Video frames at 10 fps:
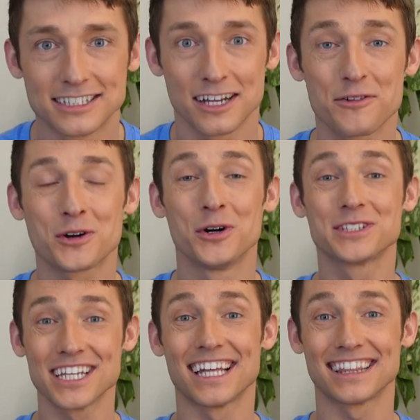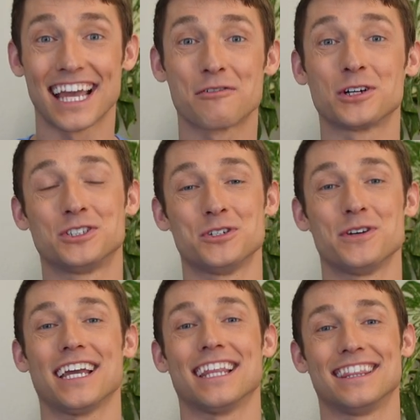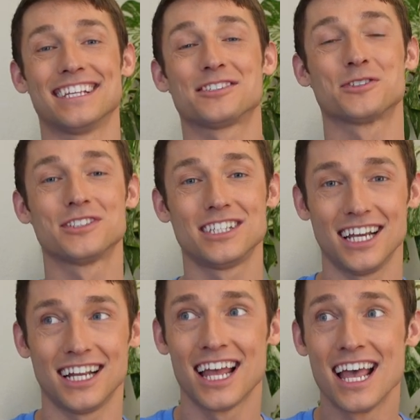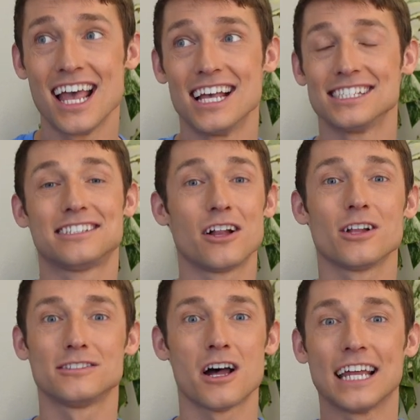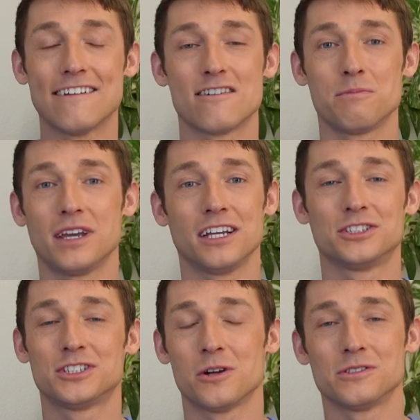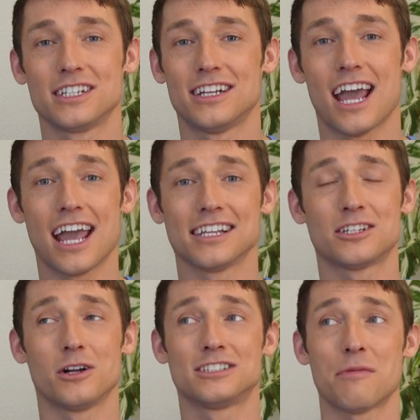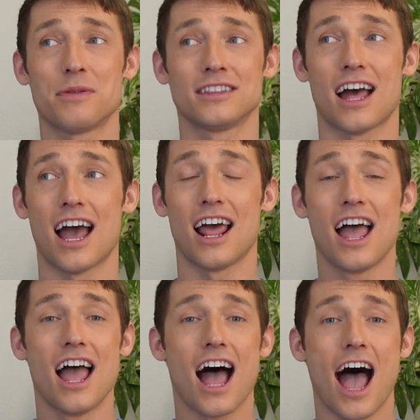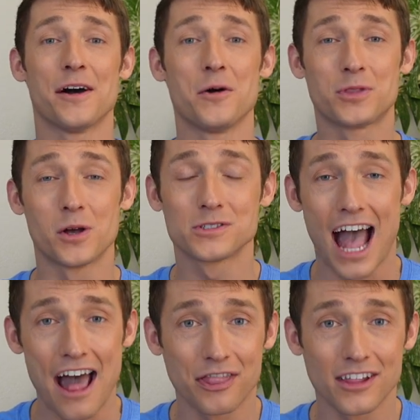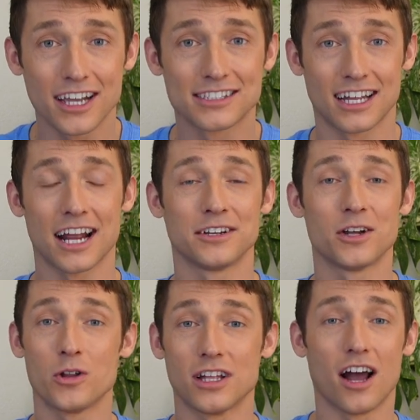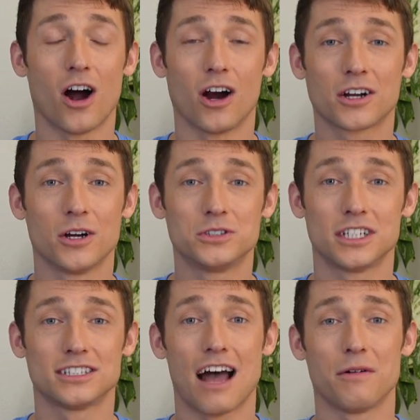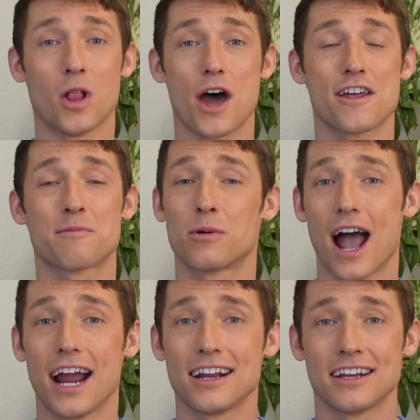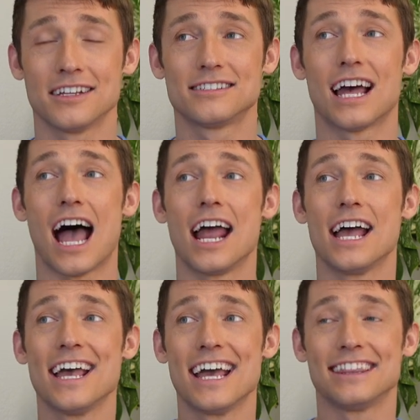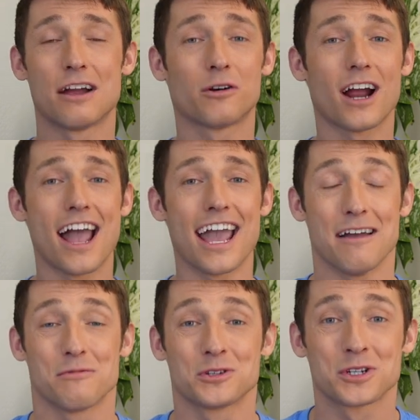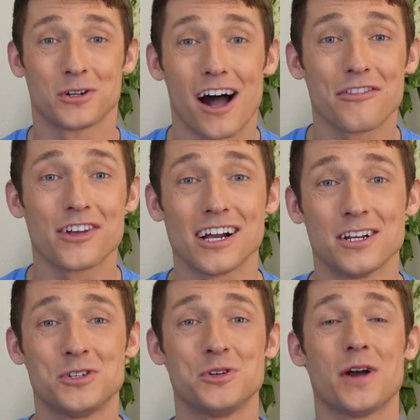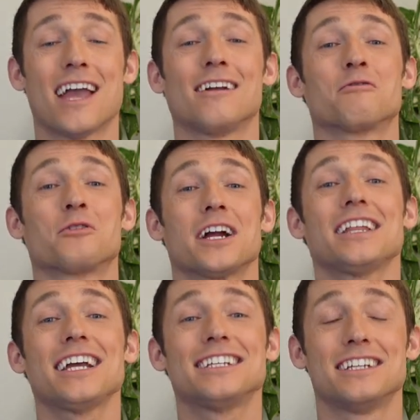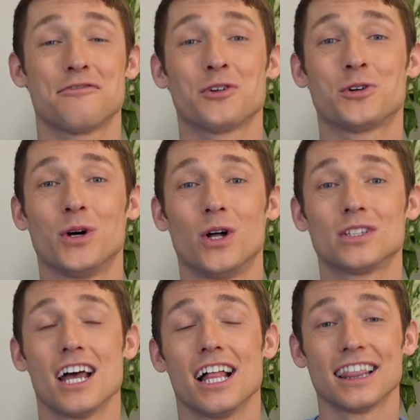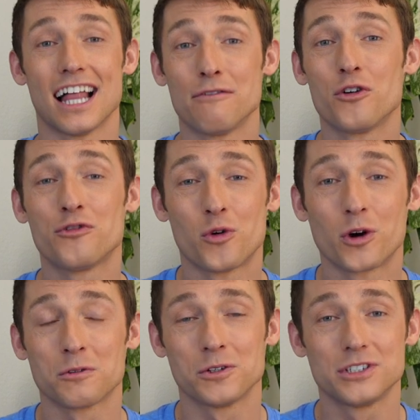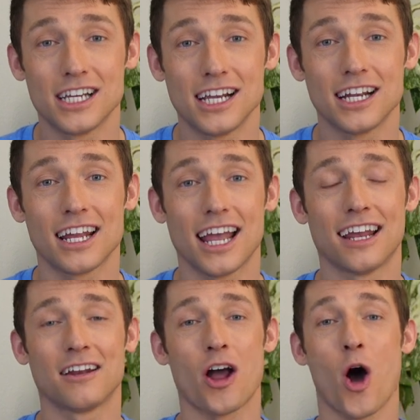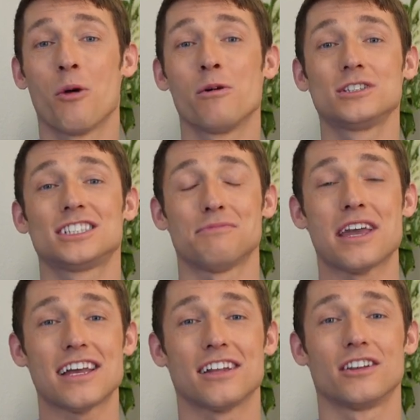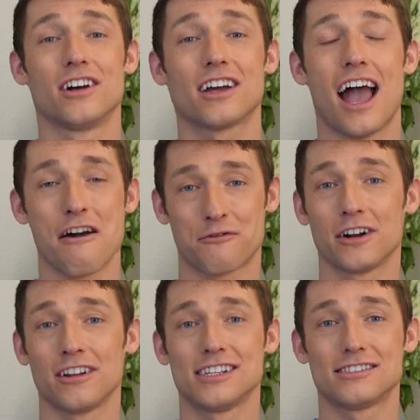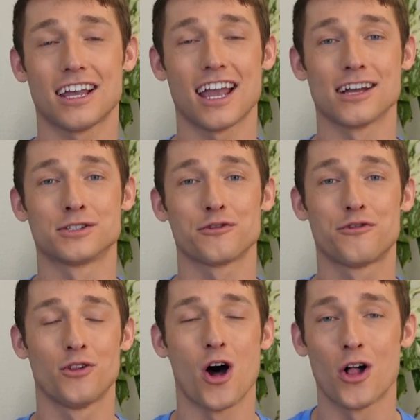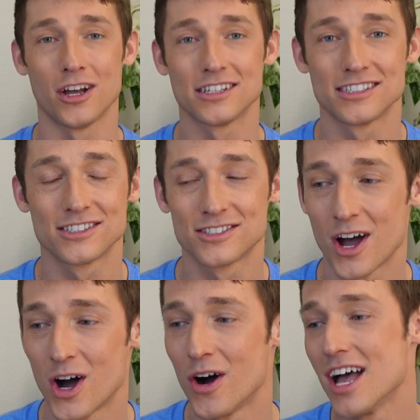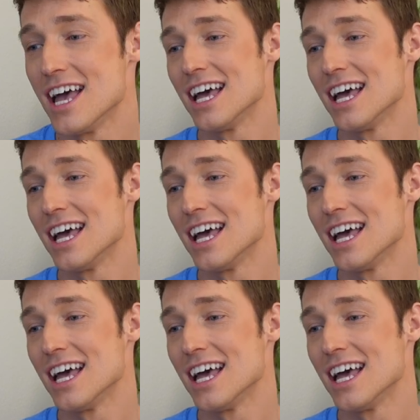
the difficulty that they were doing in this routine still is not even being shown today. And so it's something that I hope those athletes, and I know that our coaches, have a lot of pride in, is that they were able to go out there and do a really difficult level 4 routine and almost make it look effortless and flawless. And so